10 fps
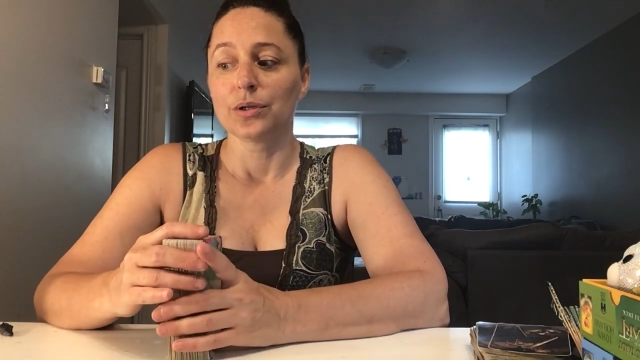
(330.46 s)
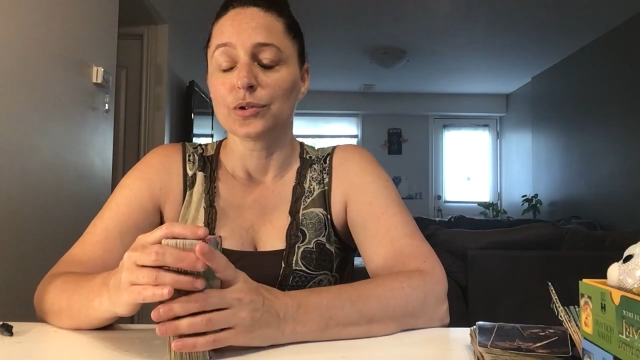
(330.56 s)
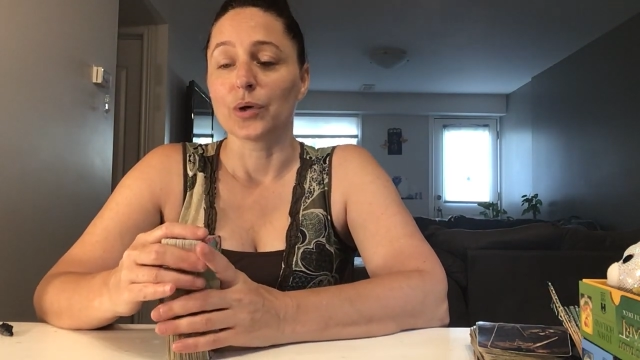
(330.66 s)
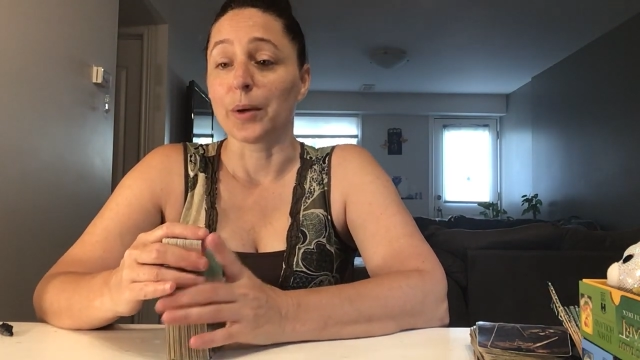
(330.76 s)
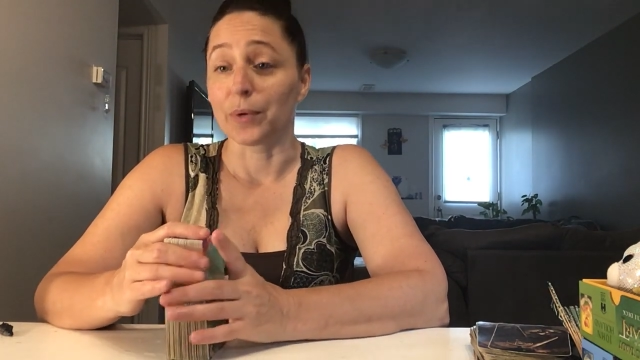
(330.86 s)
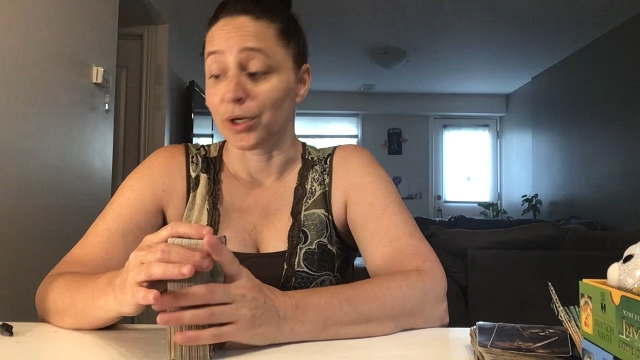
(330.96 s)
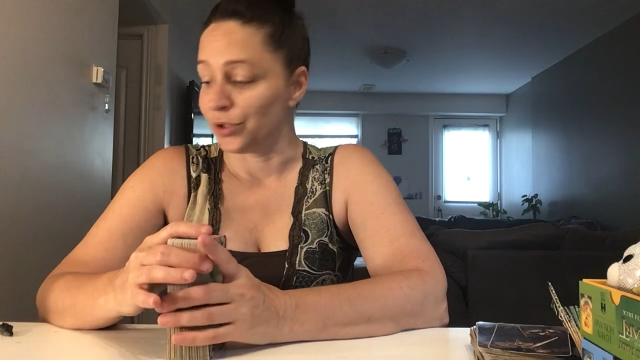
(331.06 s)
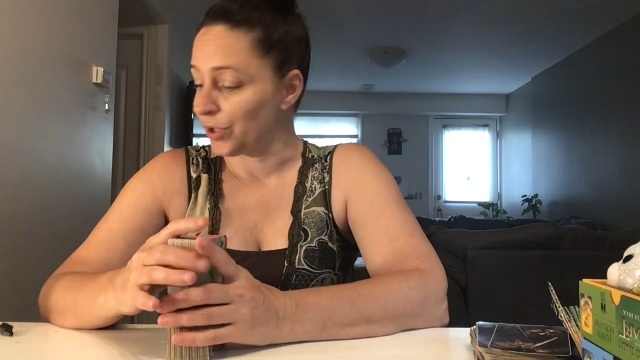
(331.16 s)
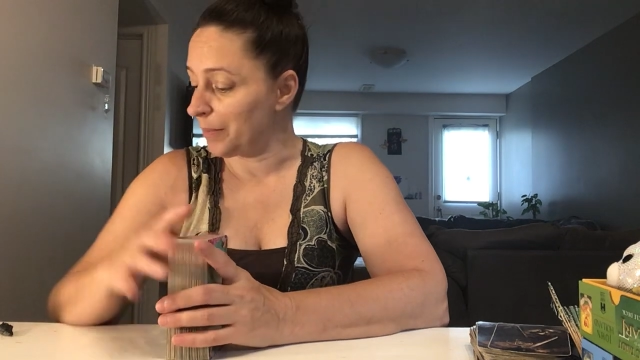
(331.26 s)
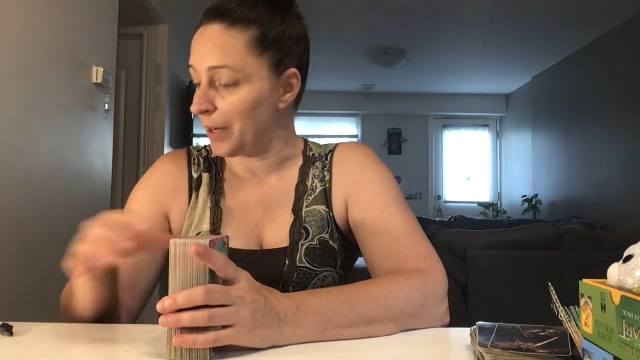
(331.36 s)
So I'm going to
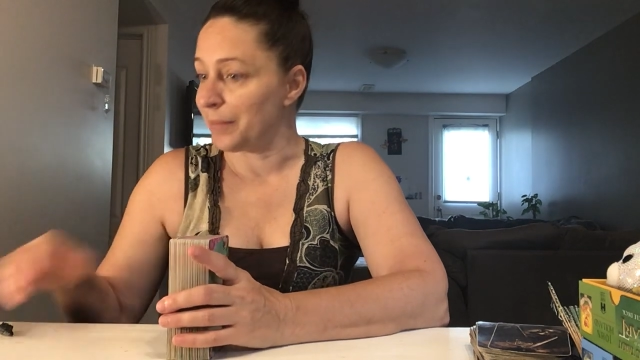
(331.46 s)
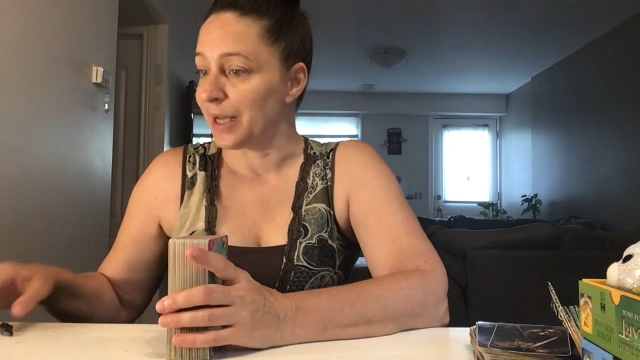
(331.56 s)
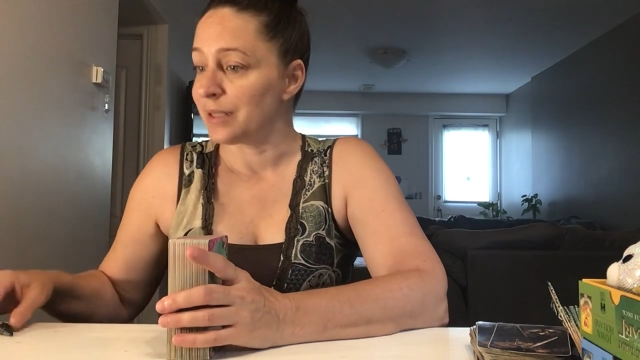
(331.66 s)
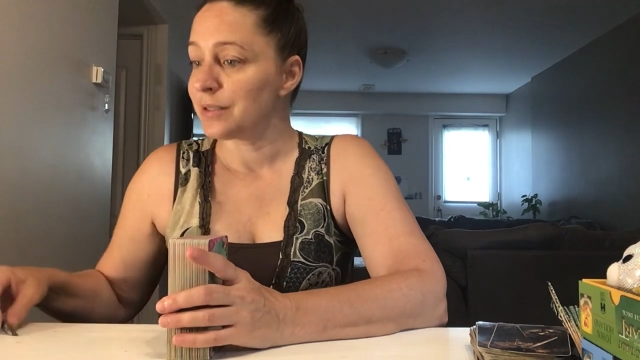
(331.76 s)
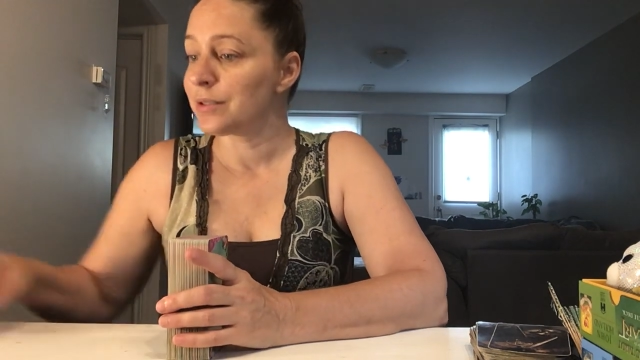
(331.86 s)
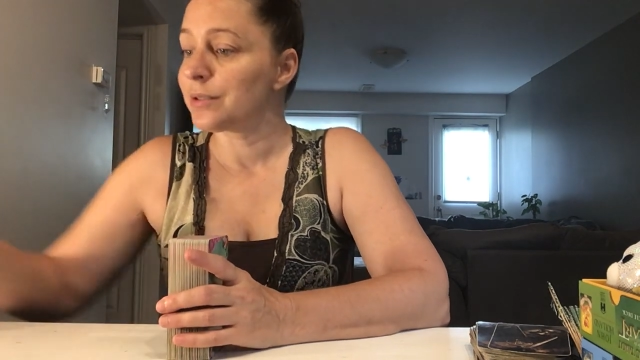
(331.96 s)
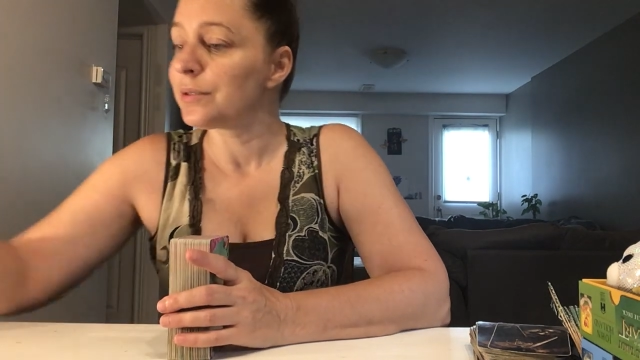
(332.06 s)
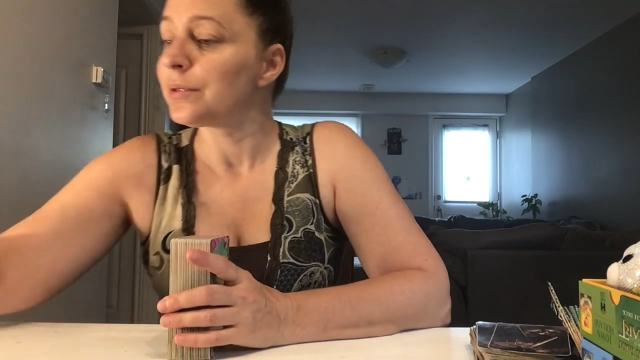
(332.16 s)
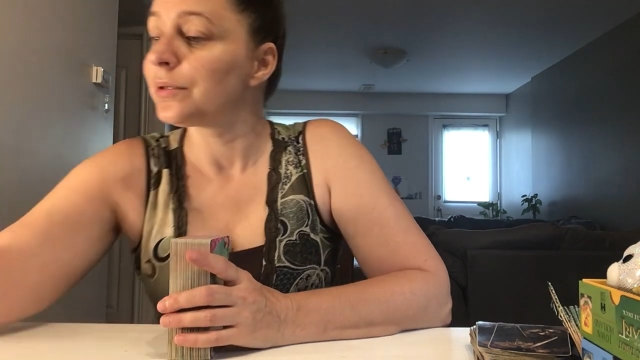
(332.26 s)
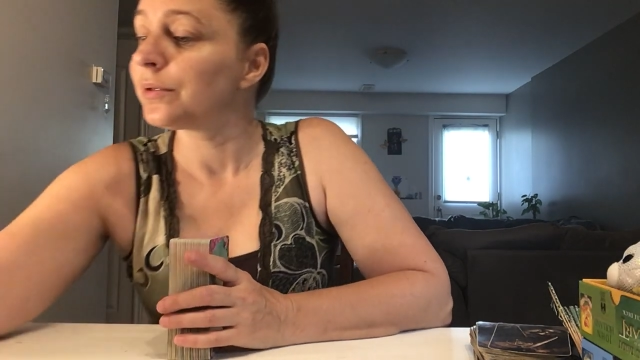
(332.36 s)
try my best
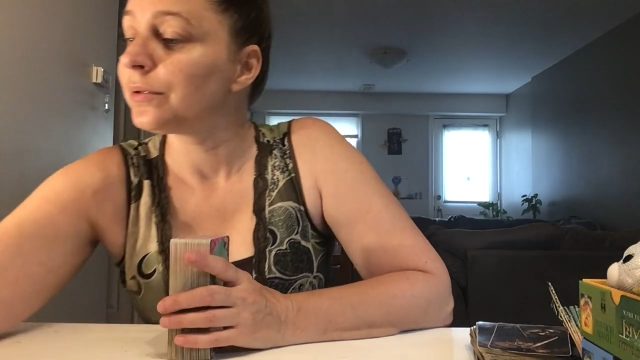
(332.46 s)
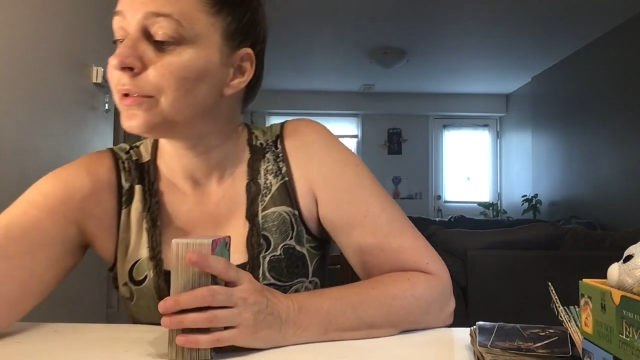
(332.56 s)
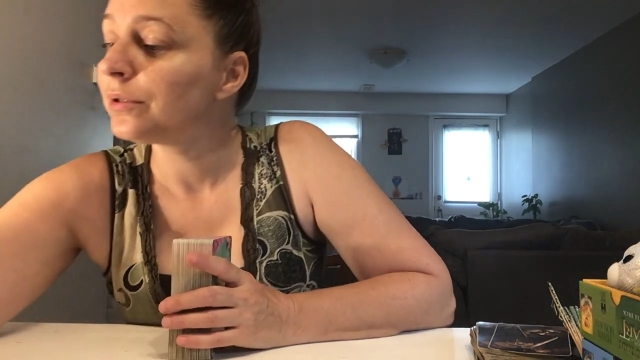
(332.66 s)
to